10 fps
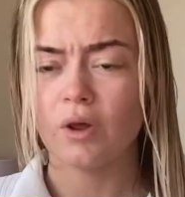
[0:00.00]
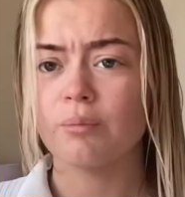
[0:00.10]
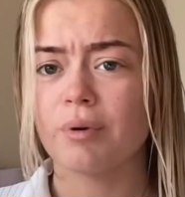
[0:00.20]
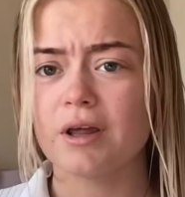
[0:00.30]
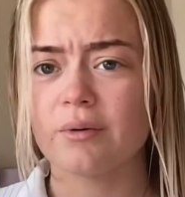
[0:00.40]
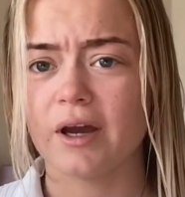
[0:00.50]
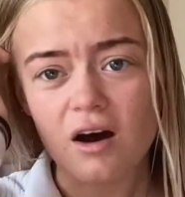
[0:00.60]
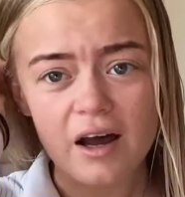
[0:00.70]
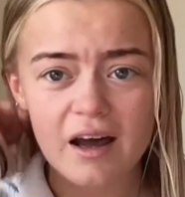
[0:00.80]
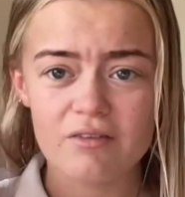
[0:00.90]
By the way,
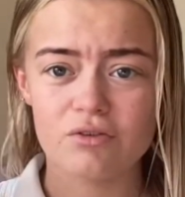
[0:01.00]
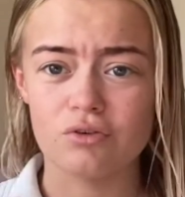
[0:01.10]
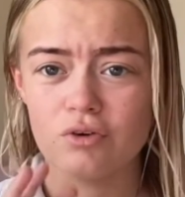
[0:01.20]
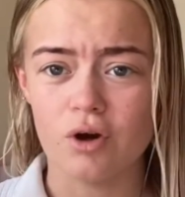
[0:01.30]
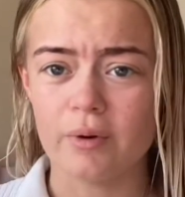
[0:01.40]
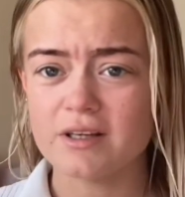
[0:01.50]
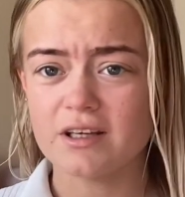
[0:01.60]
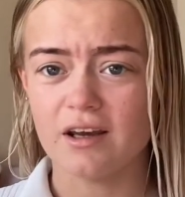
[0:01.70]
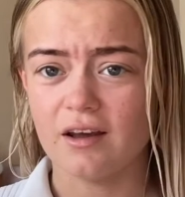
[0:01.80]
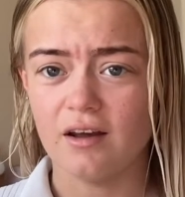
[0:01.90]
I have no
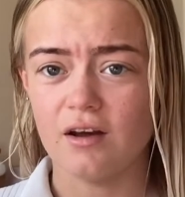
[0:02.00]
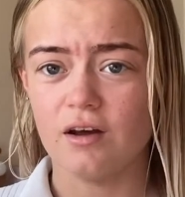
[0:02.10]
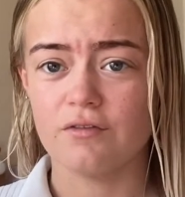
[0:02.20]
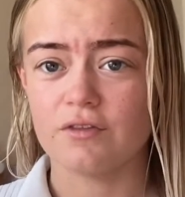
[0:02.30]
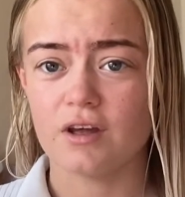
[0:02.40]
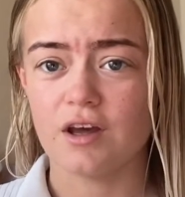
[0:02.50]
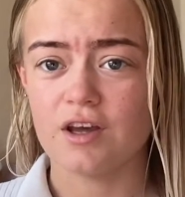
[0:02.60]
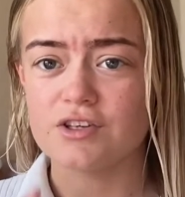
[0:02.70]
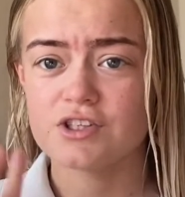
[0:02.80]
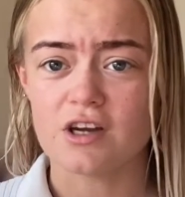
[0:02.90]
idea of the
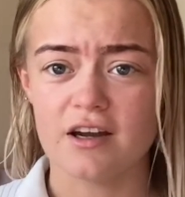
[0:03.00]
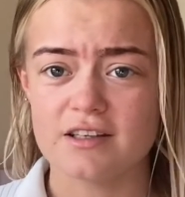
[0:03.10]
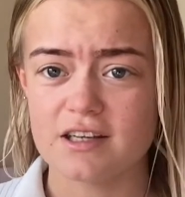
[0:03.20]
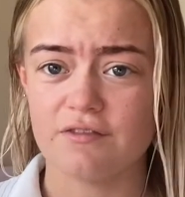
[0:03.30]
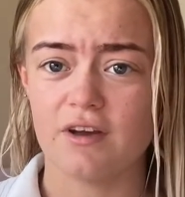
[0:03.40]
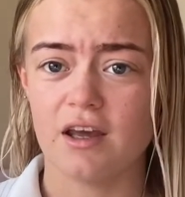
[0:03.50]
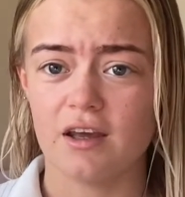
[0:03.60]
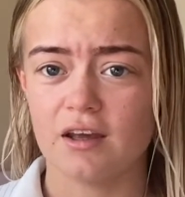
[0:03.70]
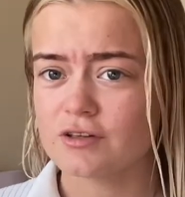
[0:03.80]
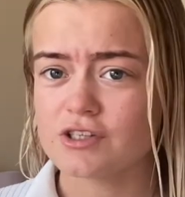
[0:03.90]

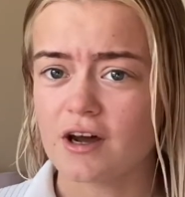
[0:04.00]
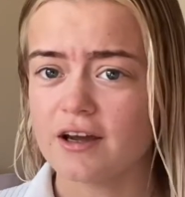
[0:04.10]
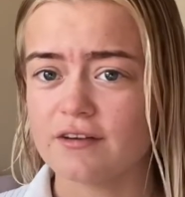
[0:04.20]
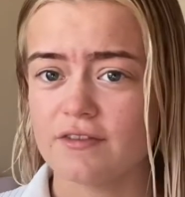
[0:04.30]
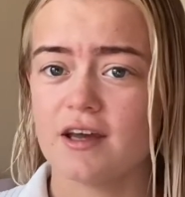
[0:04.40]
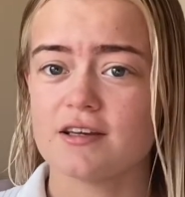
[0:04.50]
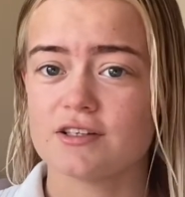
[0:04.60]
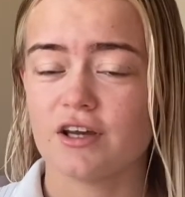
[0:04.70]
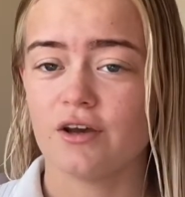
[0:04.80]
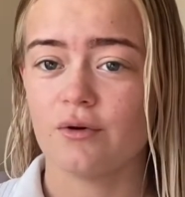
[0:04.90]
scientific side of this,
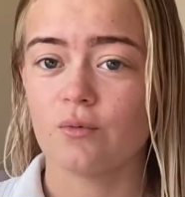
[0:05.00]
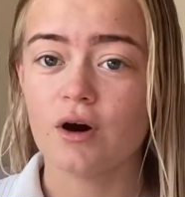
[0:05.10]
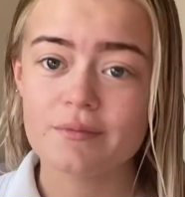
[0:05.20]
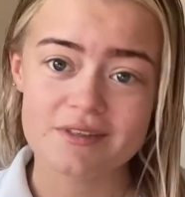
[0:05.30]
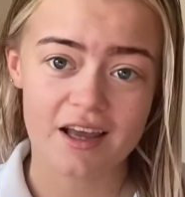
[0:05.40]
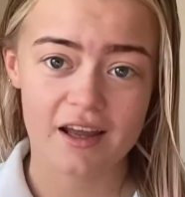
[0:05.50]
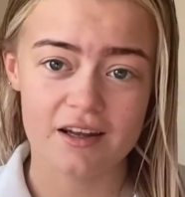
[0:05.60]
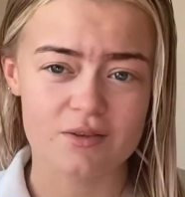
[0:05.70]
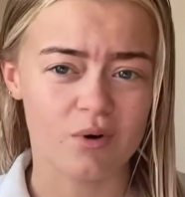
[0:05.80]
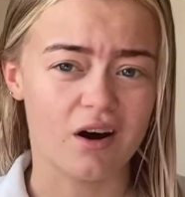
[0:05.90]
so what I'm saying
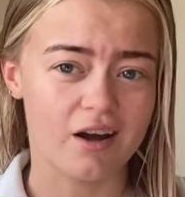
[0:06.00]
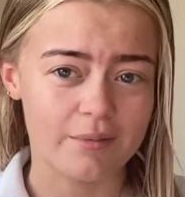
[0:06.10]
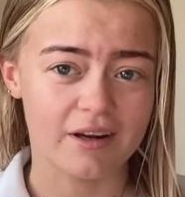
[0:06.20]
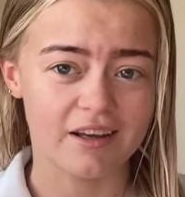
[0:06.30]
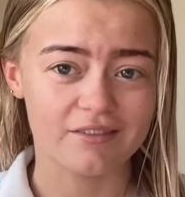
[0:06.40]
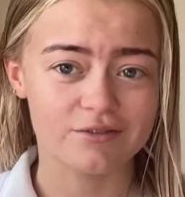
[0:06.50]
is what I believe.